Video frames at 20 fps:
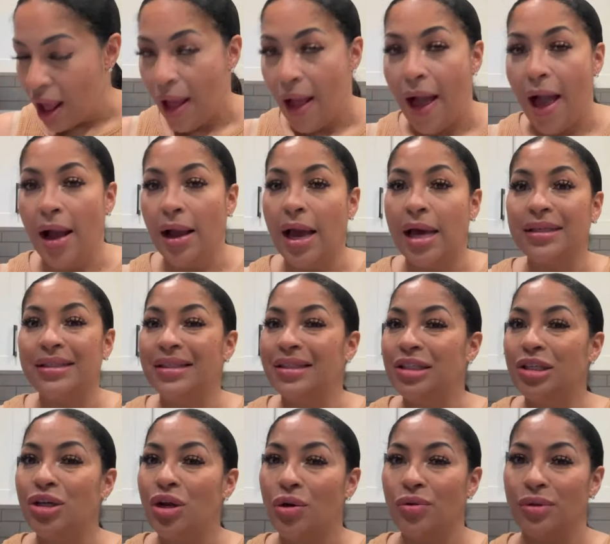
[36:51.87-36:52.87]
I got,
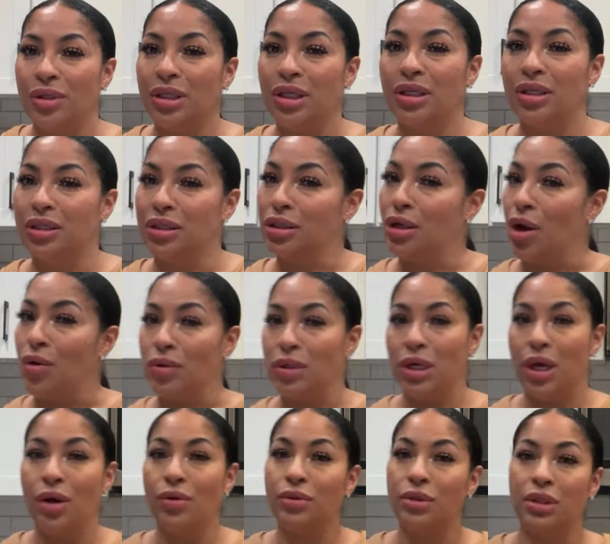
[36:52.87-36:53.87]
you know, little
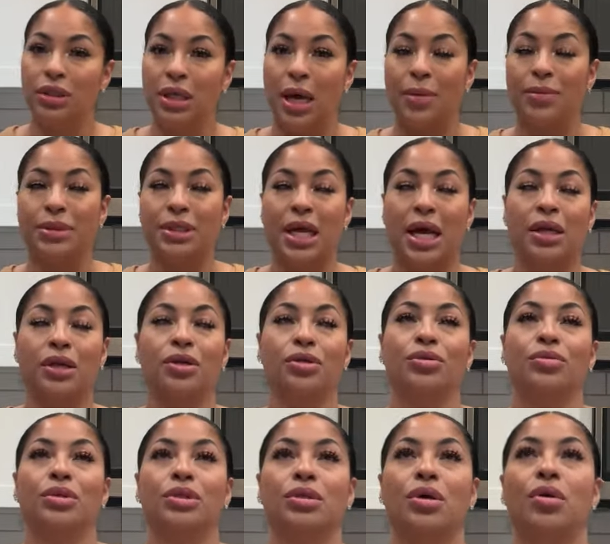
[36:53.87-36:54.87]
scoliosis. I was diagnosed
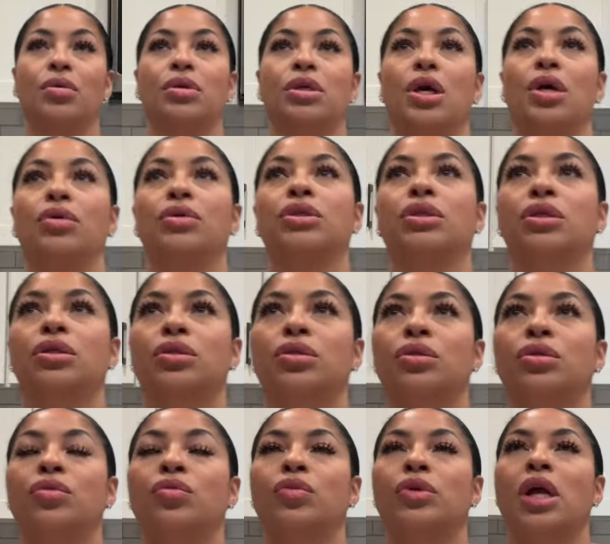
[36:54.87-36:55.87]
with
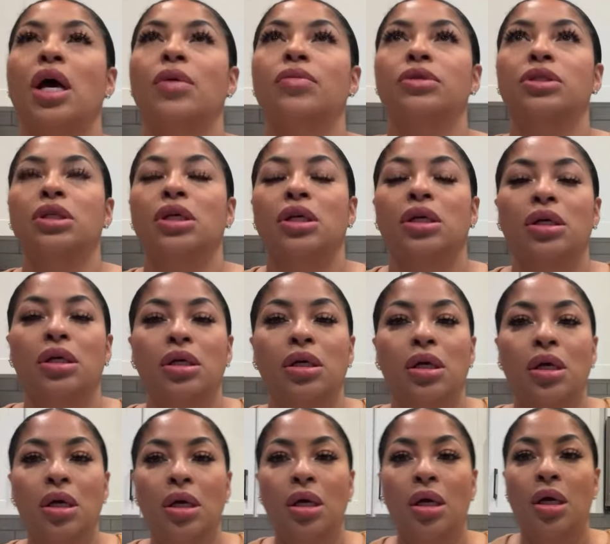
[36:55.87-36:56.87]
scoliosis when I was uh,
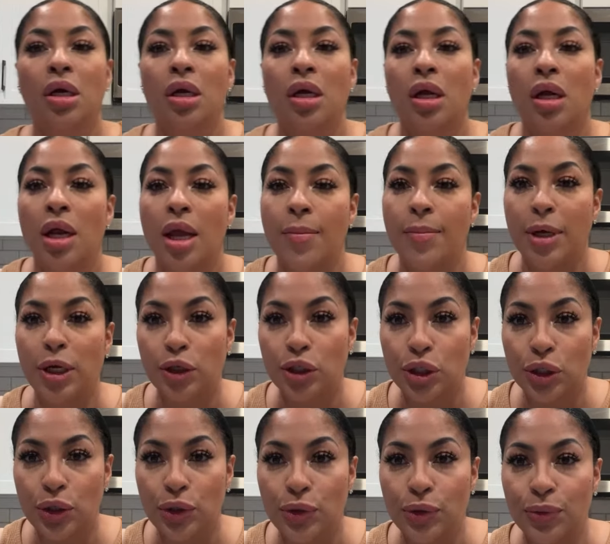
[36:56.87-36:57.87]
in middle
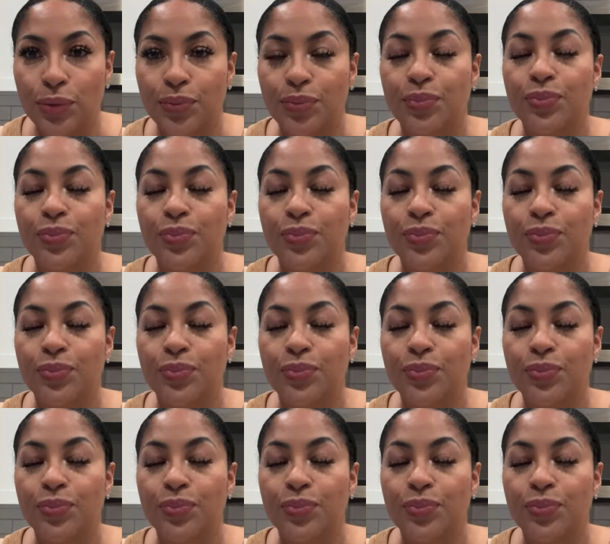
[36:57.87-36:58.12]
school.